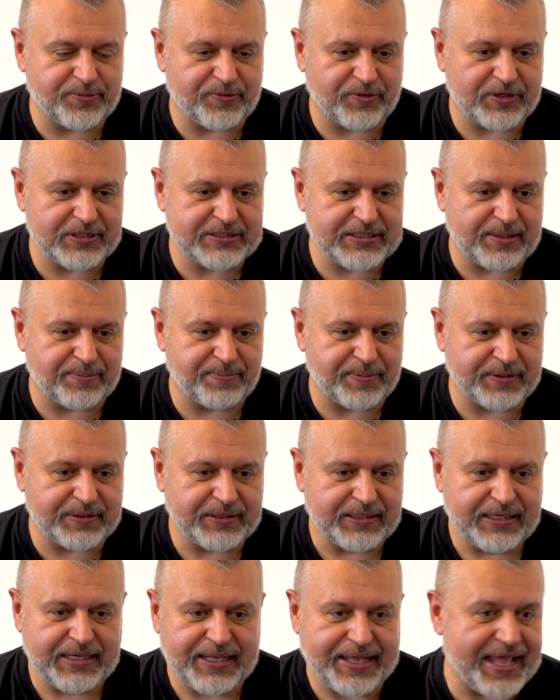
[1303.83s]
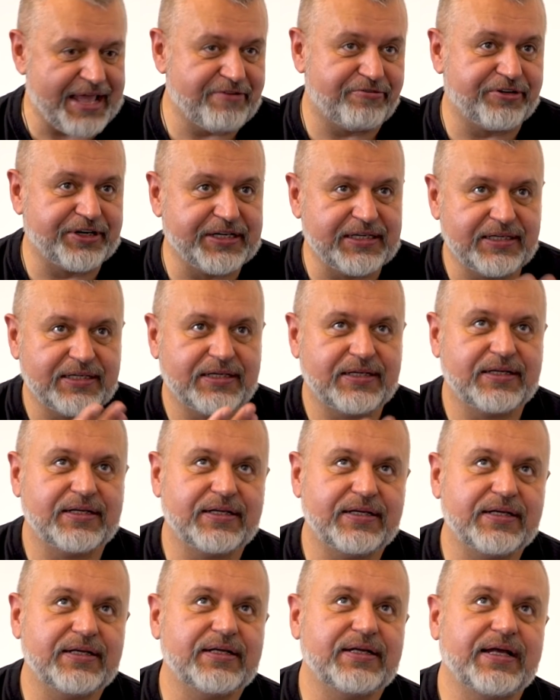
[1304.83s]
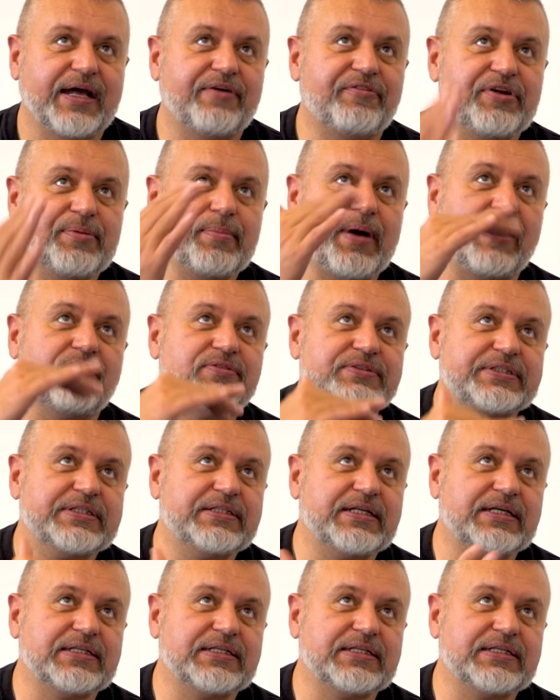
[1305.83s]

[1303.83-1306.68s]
For example, every mountain